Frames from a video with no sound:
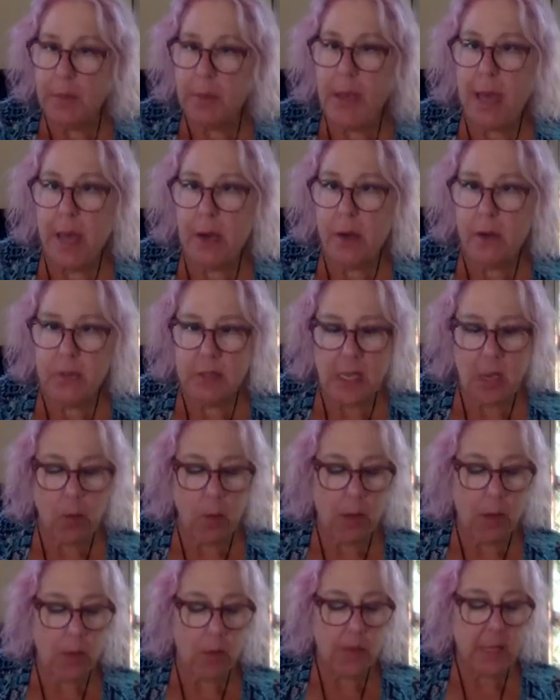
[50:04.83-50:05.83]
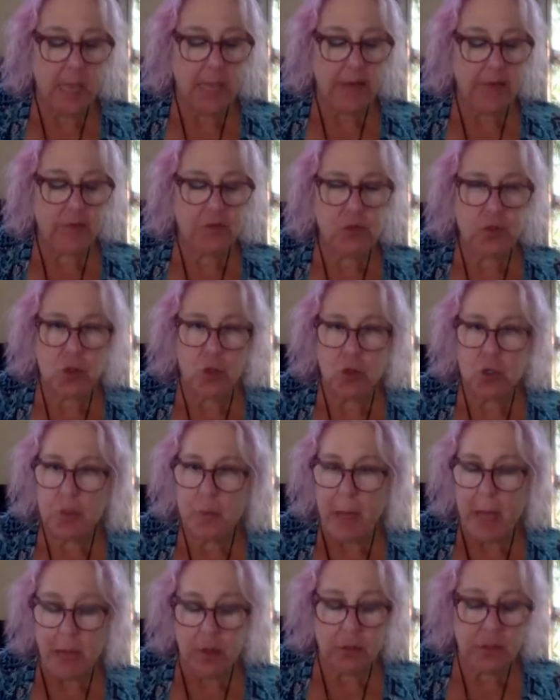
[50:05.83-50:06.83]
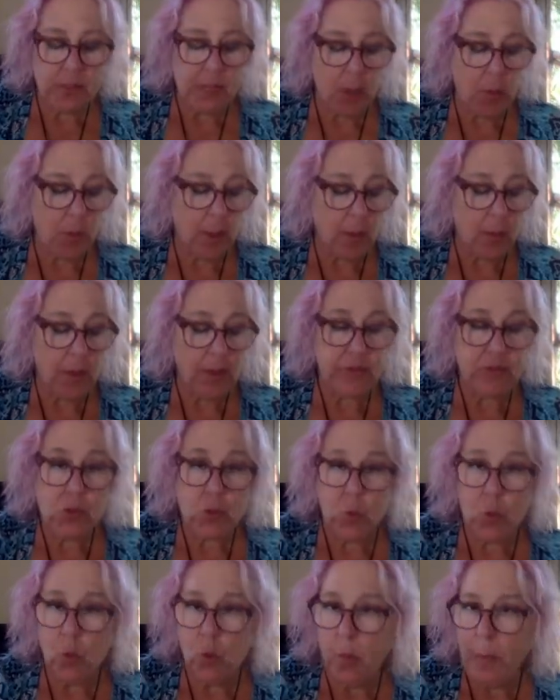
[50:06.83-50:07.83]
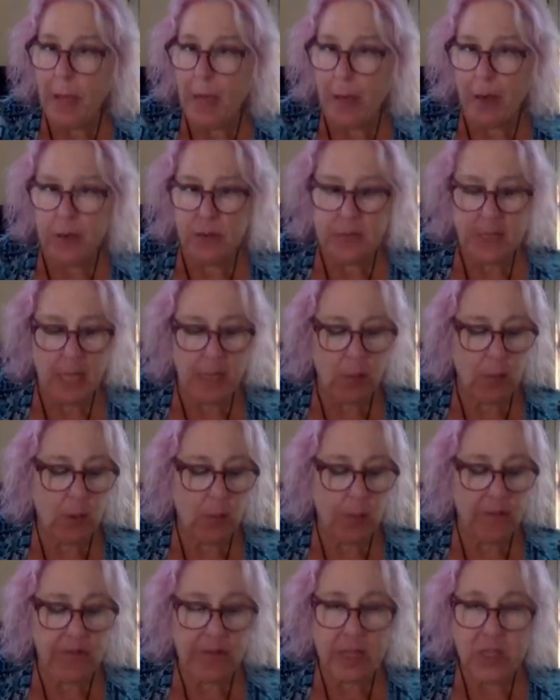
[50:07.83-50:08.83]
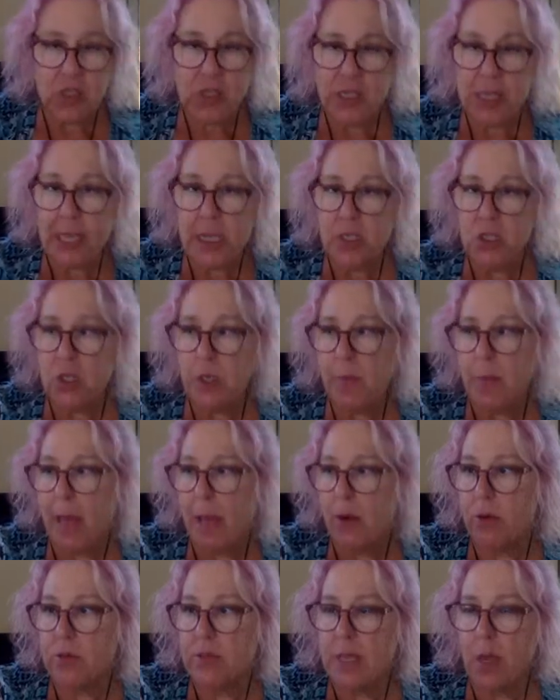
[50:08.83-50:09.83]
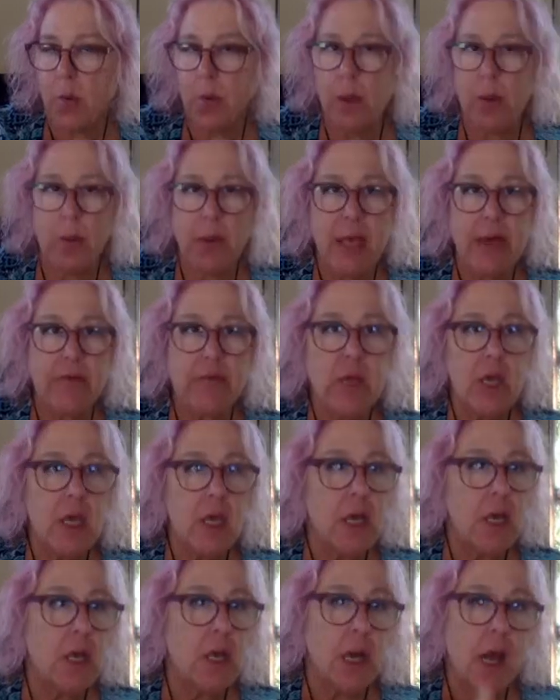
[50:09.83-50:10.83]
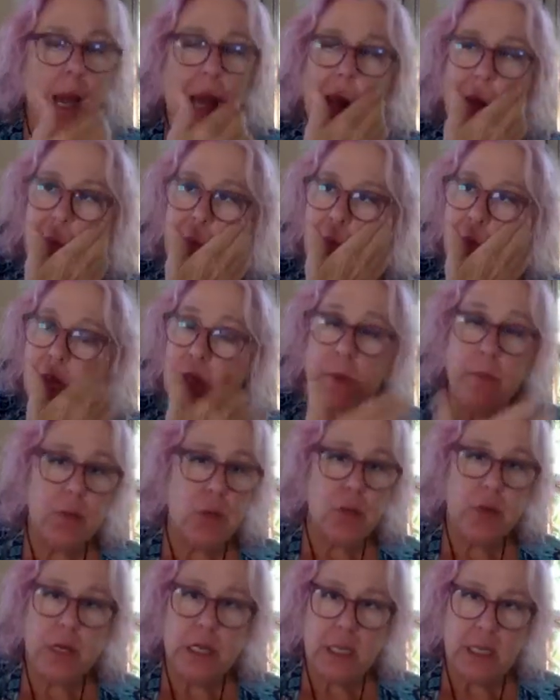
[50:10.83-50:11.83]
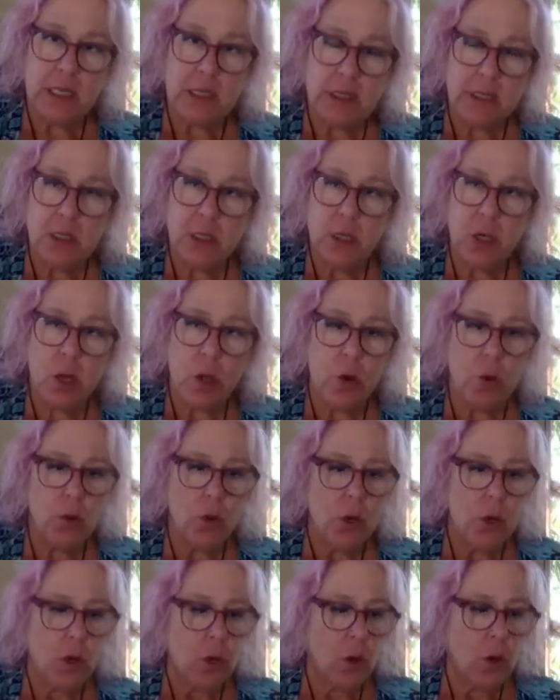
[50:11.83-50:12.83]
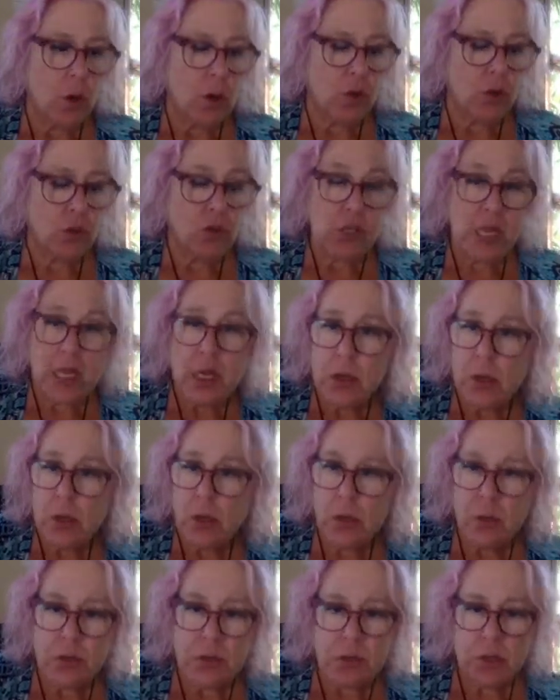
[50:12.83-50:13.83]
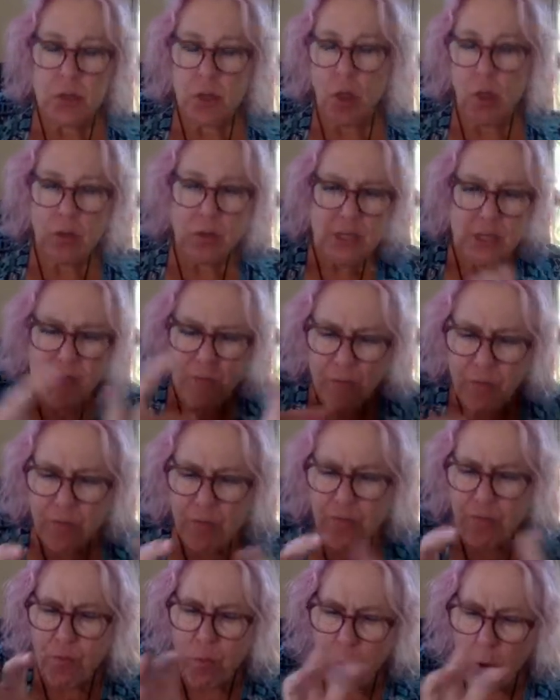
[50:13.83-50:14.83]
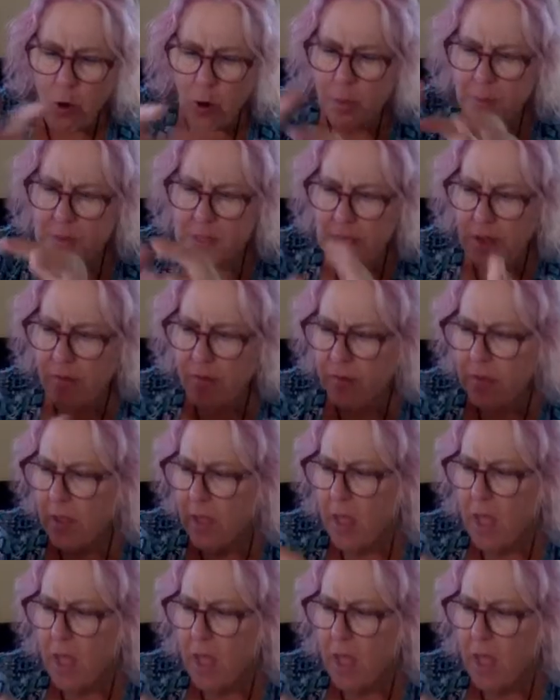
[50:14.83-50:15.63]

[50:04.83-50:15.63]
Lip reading: patterns that way. We have church patterns that way. We have school patterns that way. We have education patterns that way. We have communities, genders. There's all different forms of